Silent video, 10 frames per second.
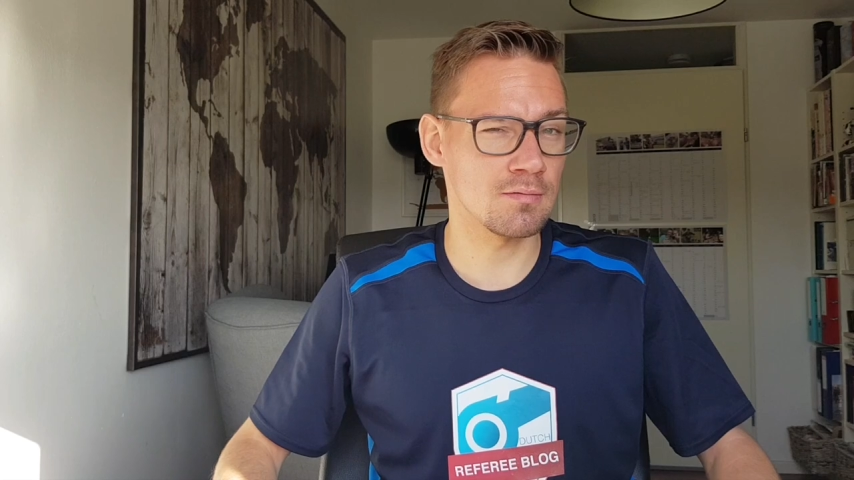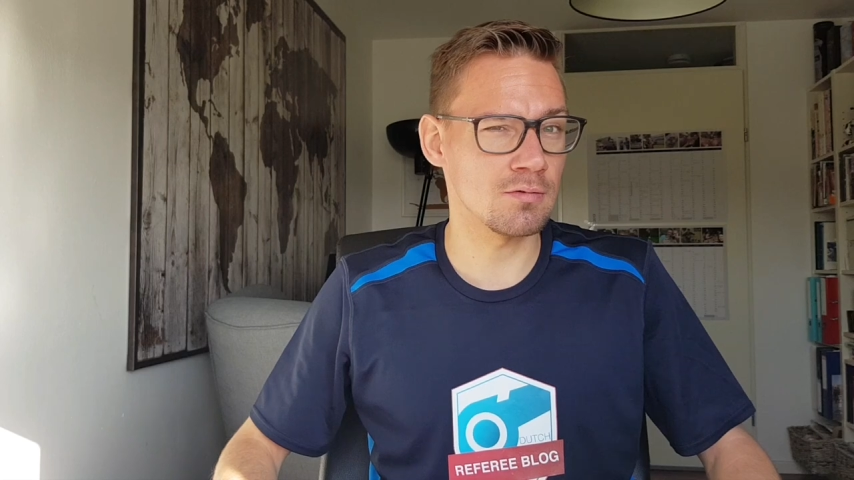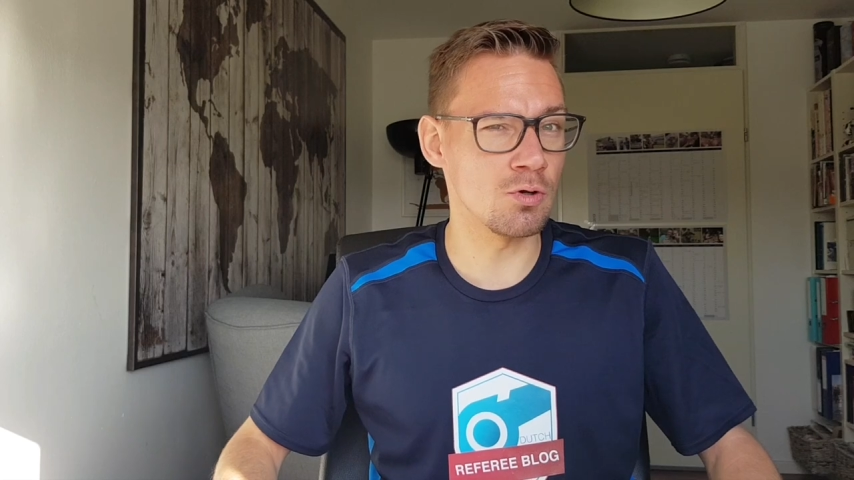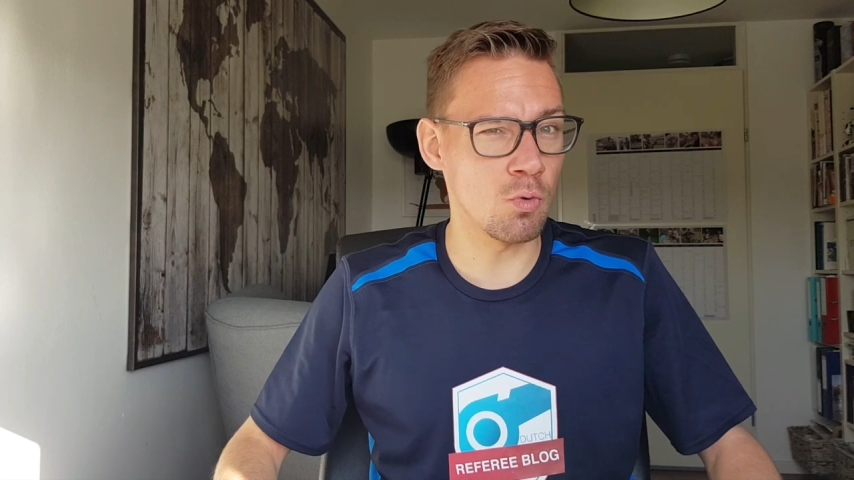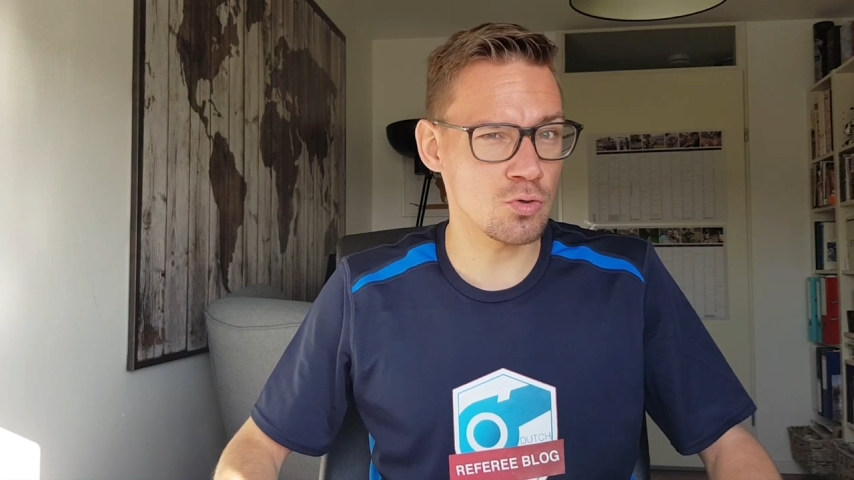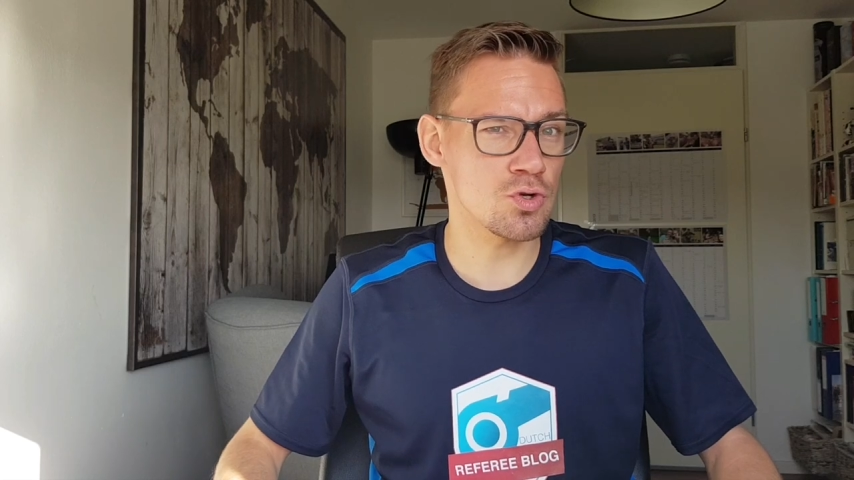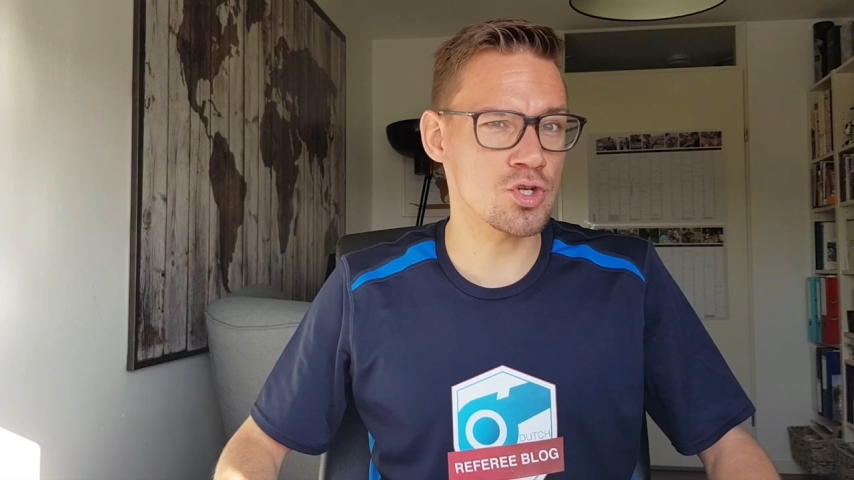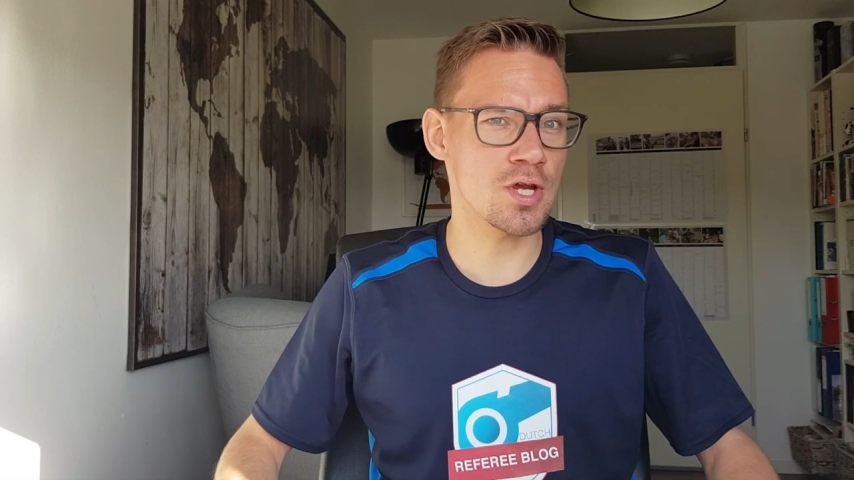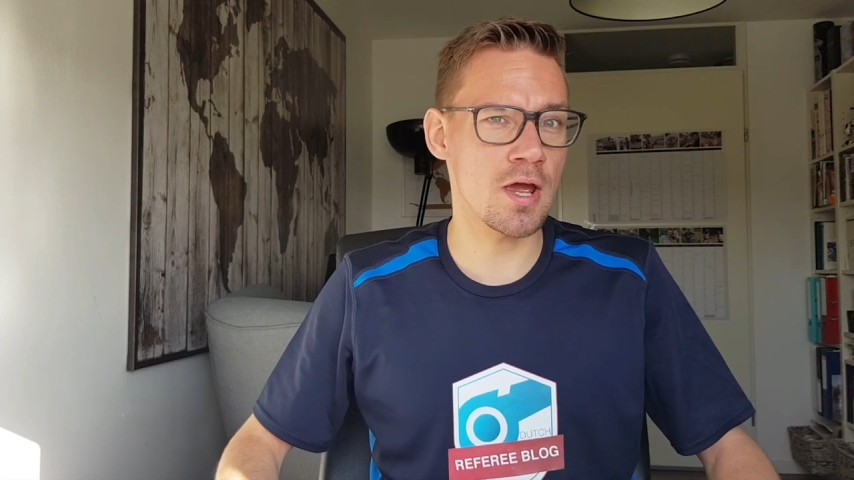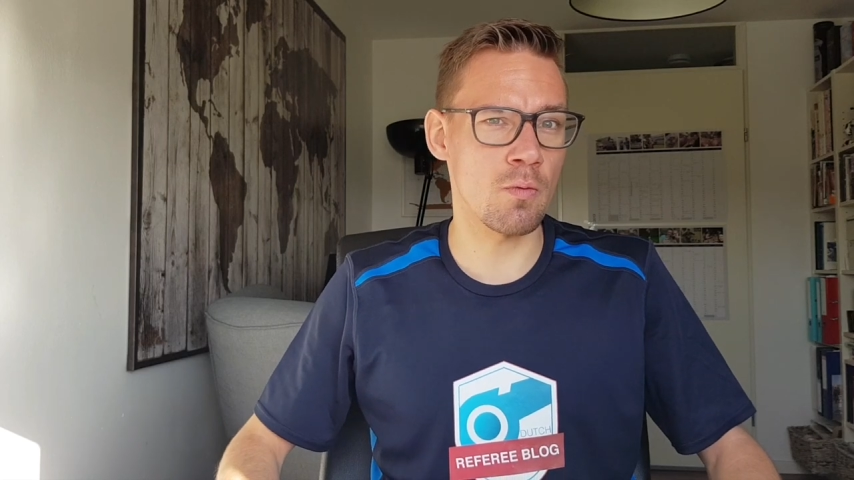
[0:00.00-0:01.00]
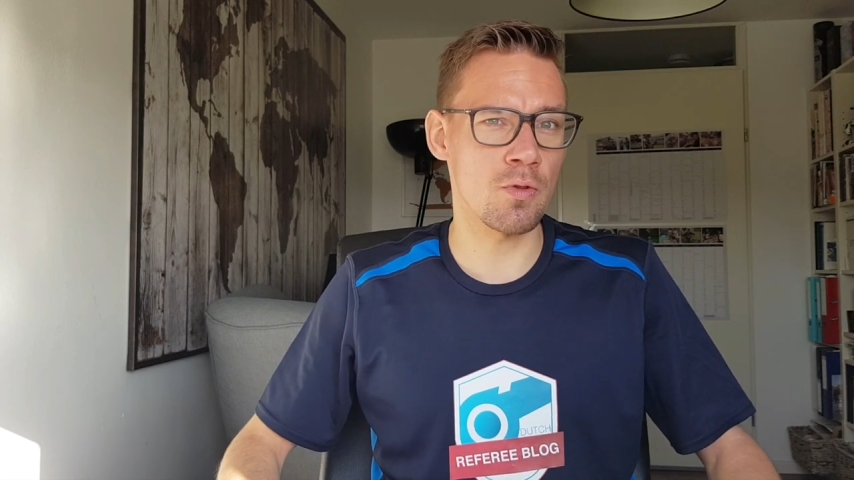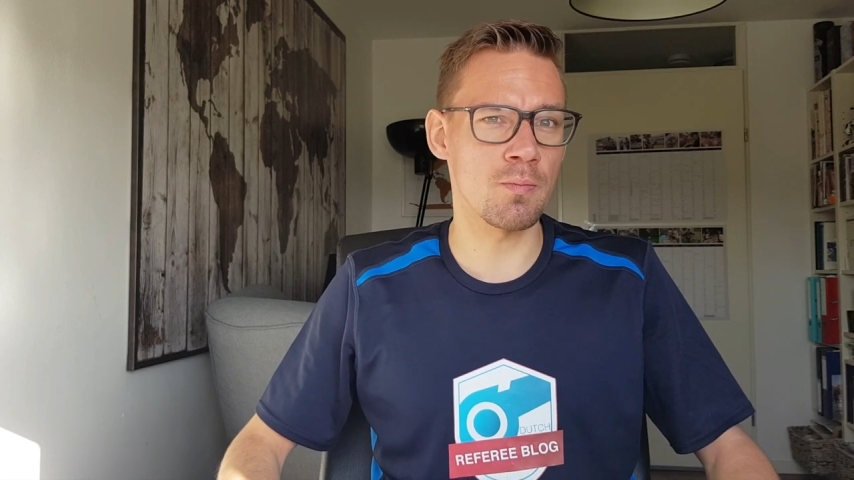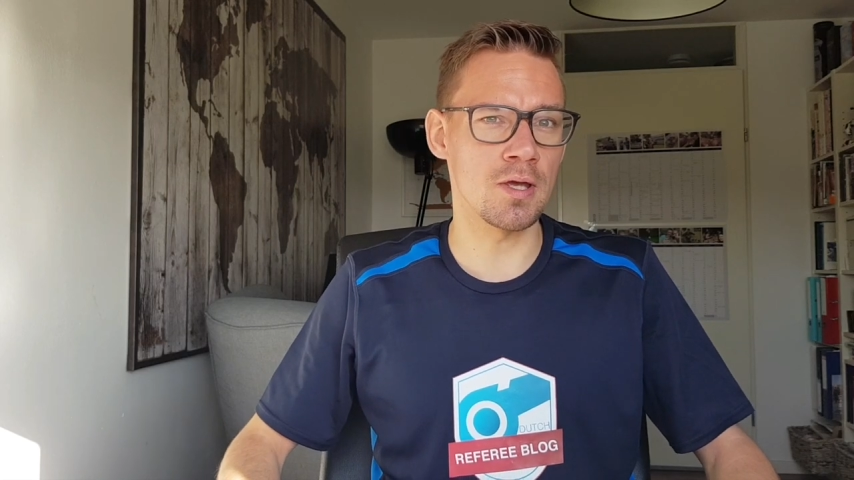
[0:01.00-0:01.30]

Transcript: you want to share with